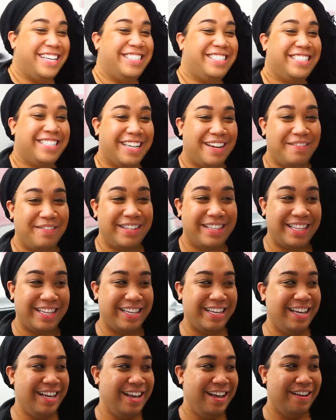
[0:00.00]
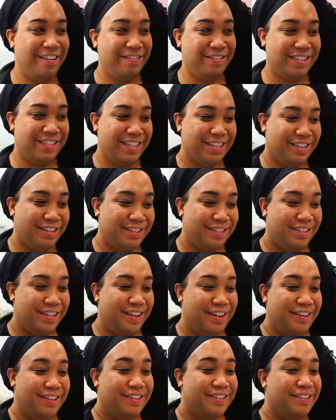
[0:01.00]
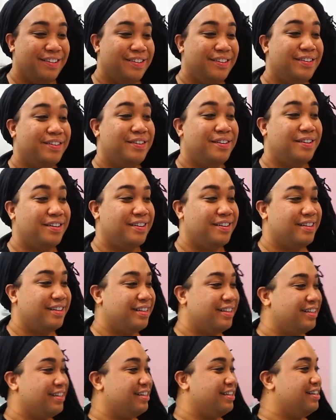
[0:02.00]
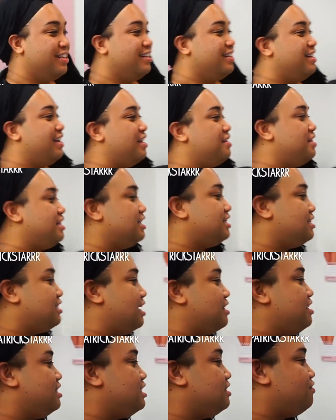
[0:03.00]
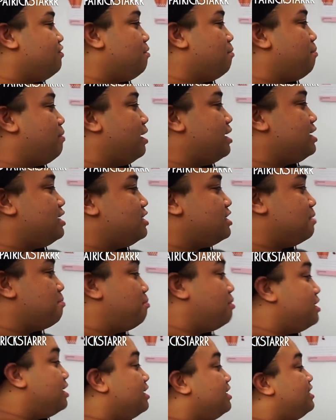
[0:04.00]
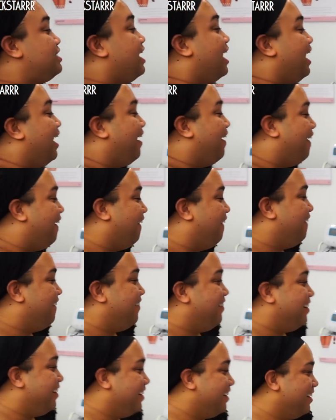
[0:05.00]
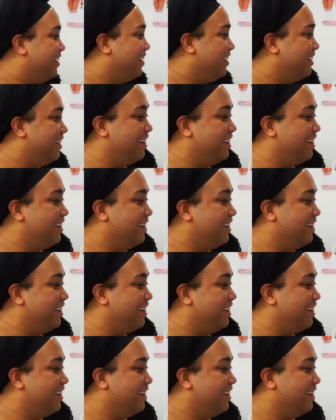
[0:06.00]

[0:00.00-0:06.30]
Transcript: touching everything. She's like a girl. I think it's for body. She put it down.